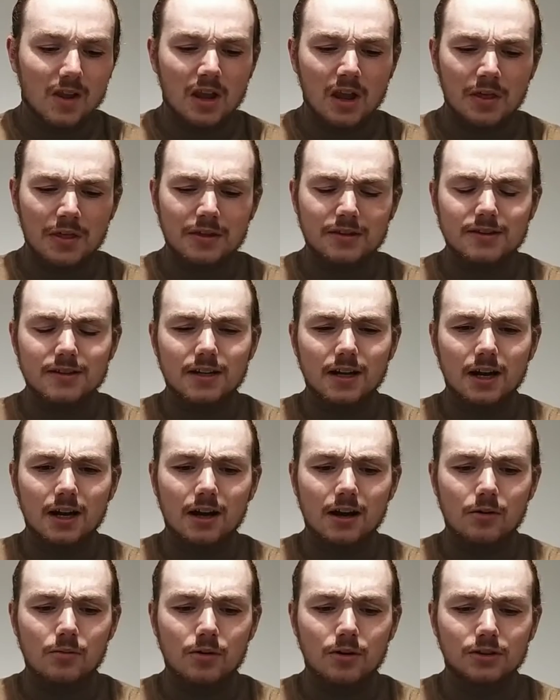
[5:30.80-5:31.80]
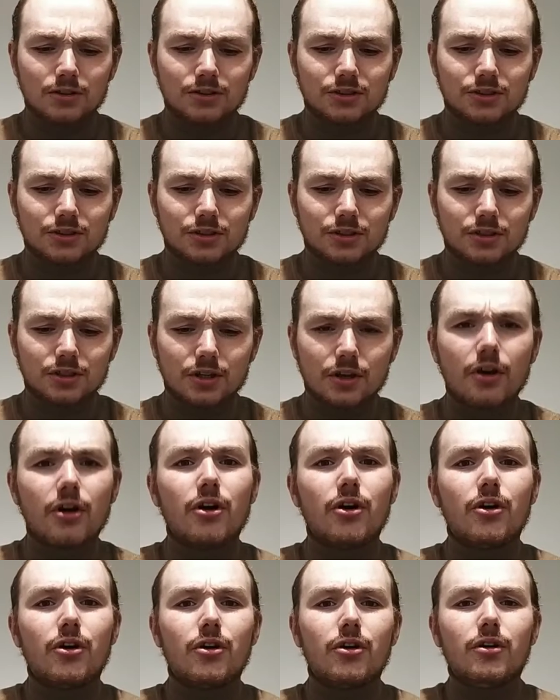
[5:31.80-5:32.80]
And then tonight I watched
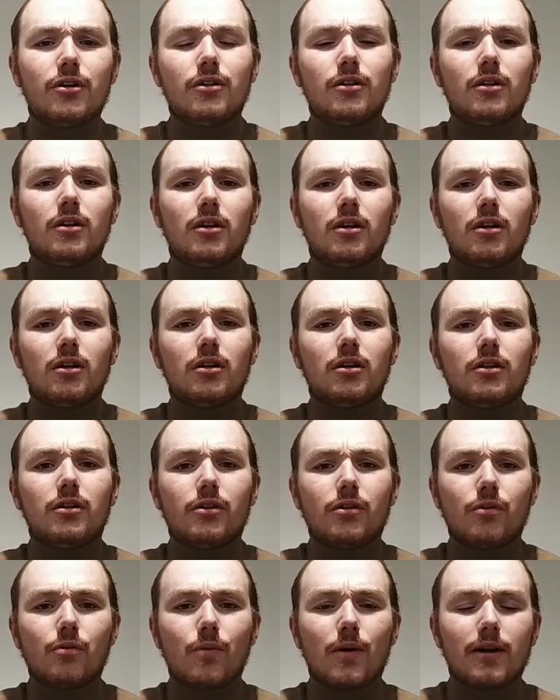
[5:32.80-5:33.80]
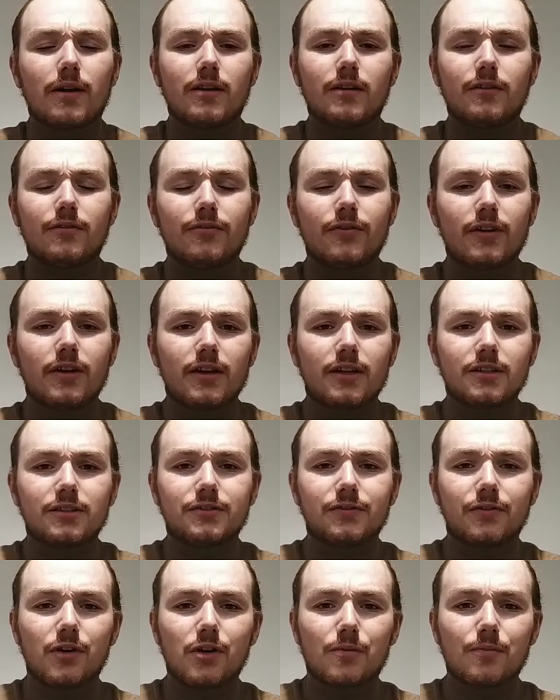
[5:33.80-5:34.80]
Her, Joaquin Phoenix
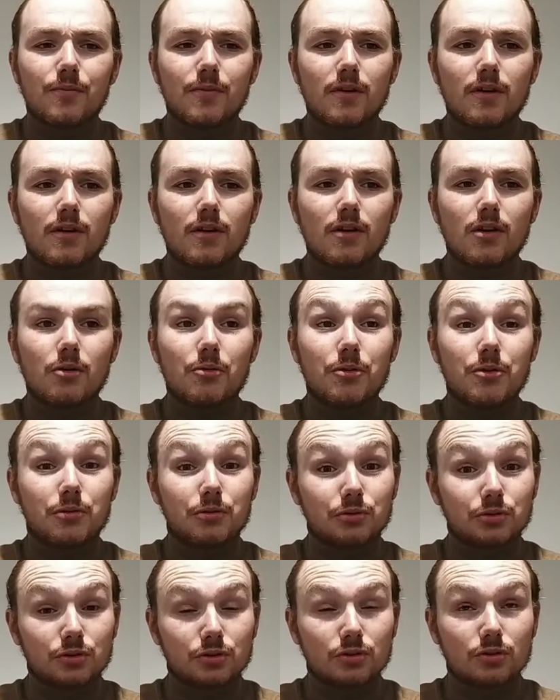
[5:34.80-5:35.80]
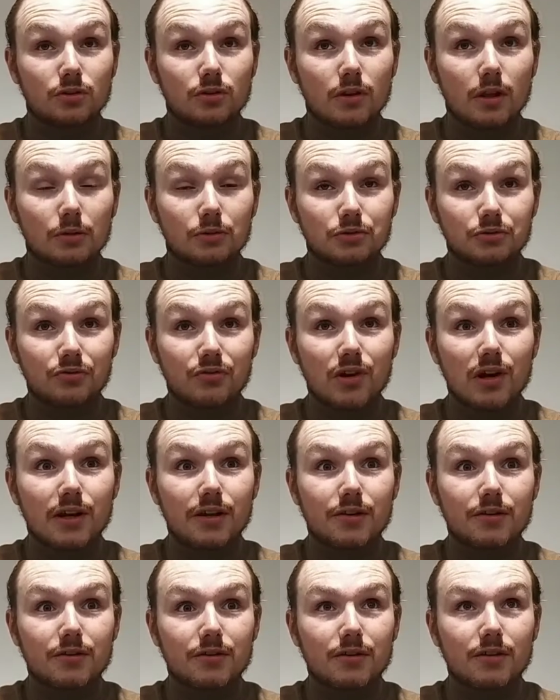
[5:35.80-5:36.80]
film, that was
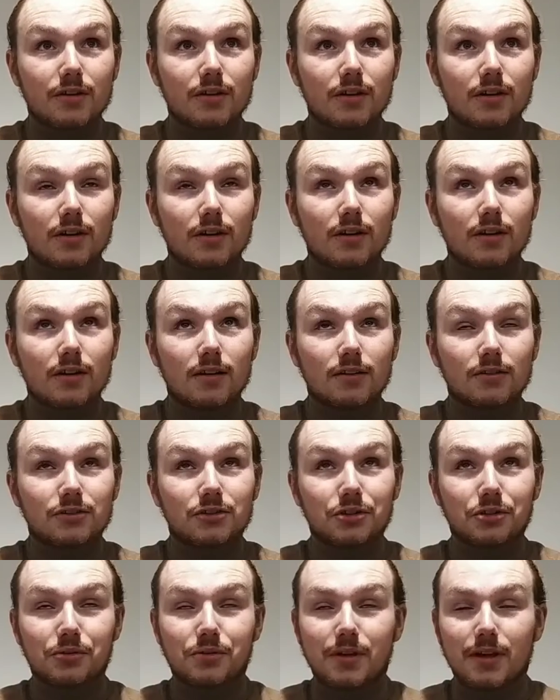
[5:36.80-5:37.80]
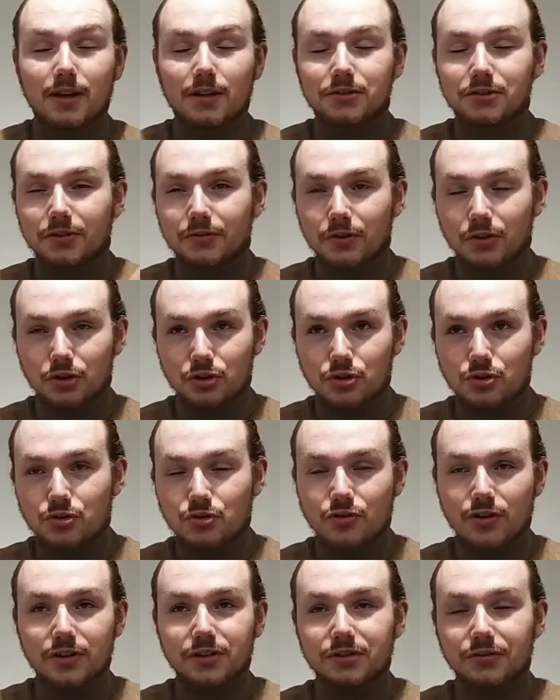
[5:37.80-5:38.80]
really good. So yeah, so I've got two
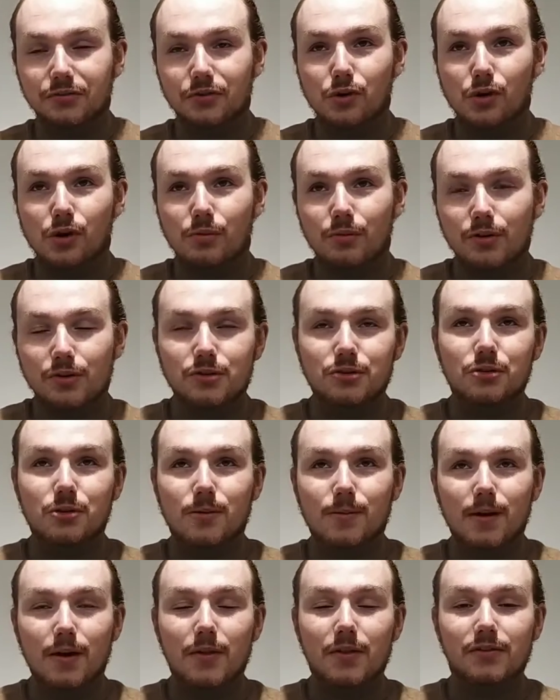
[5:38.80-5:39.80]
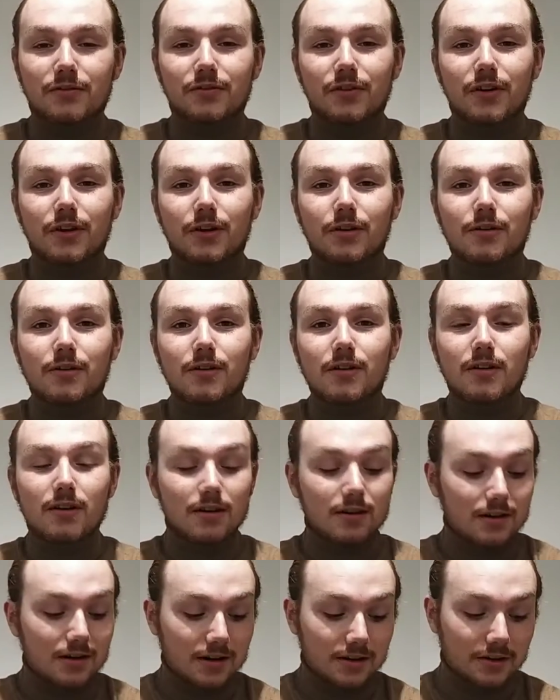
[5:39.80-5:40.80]
trains of thought I want to talk about in this video.
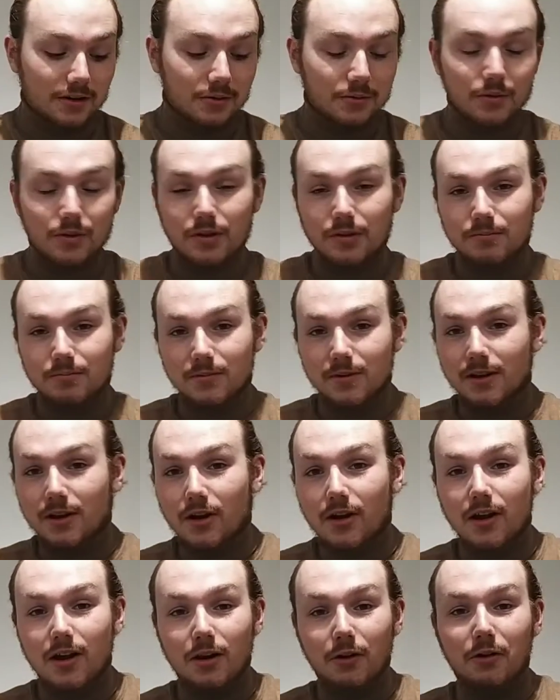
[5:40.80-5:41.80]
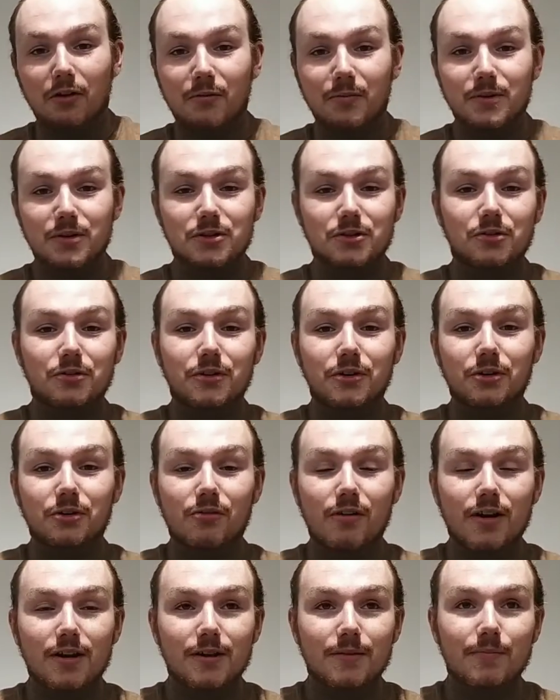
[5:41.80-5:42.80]
I don't know how long I've been talking
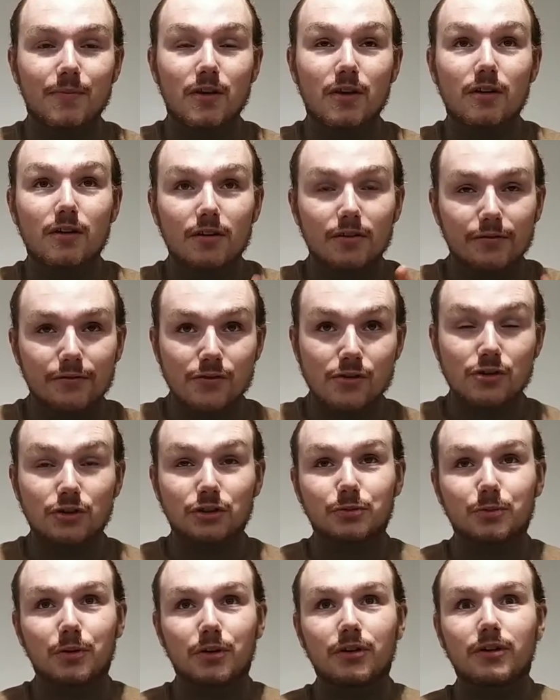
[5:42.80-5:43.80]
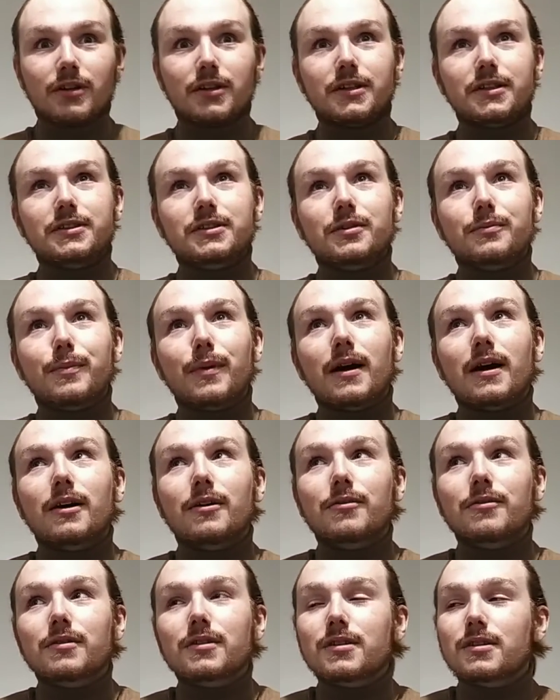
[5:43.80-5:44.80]
already. First one is
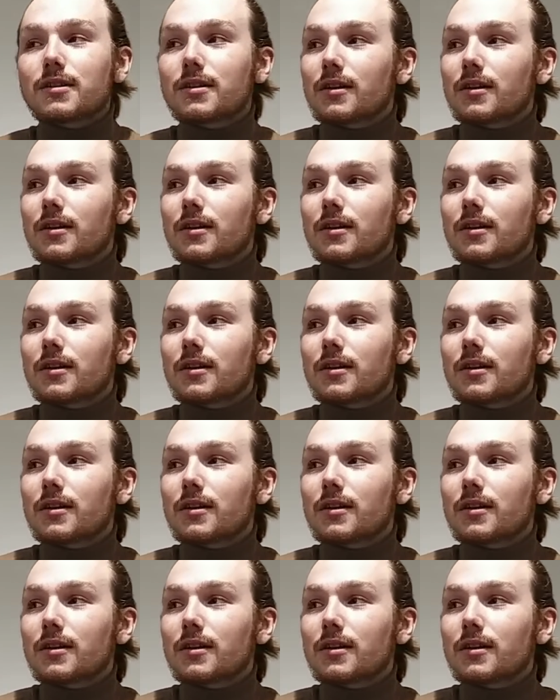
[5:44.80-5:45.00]
about